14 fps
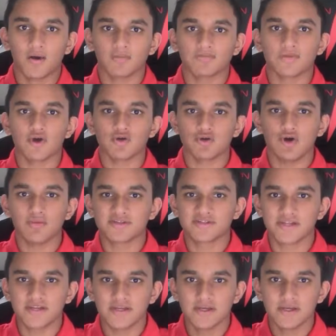Oklahoma
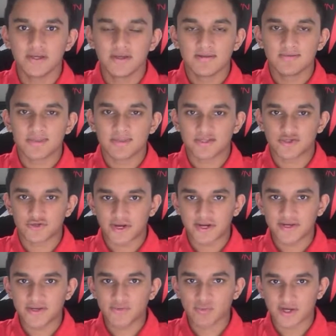City, they
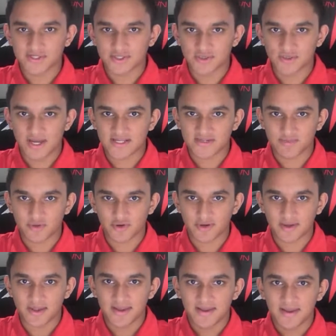traded Russell
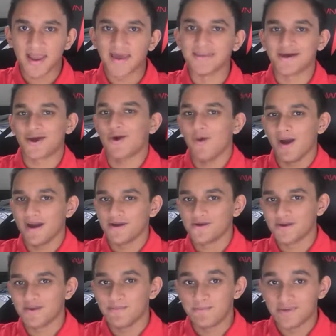Westbrook and
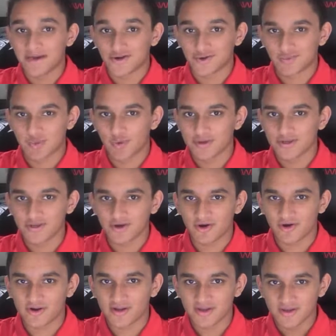acquired a better point
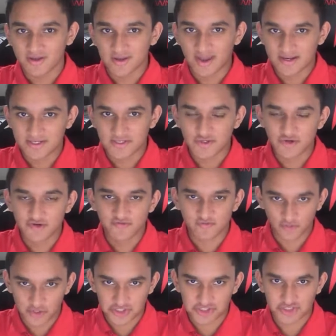guard and 2
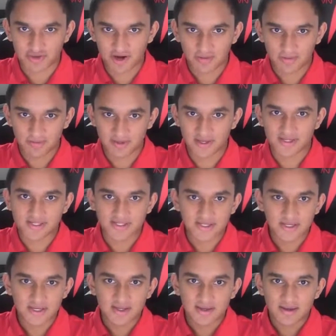first-round
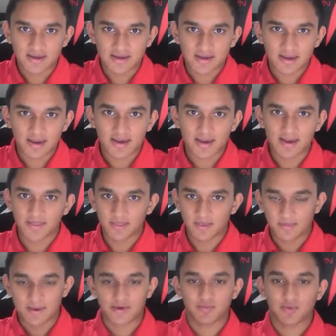picks. And the
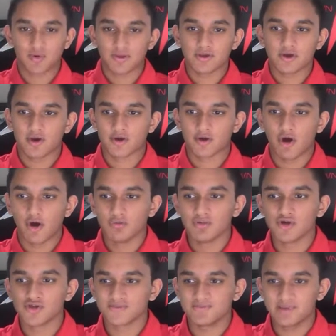better point guard
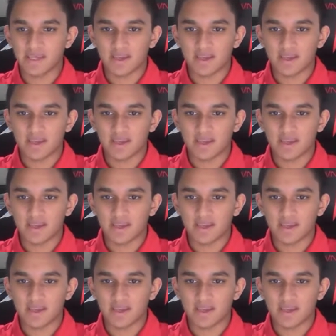almost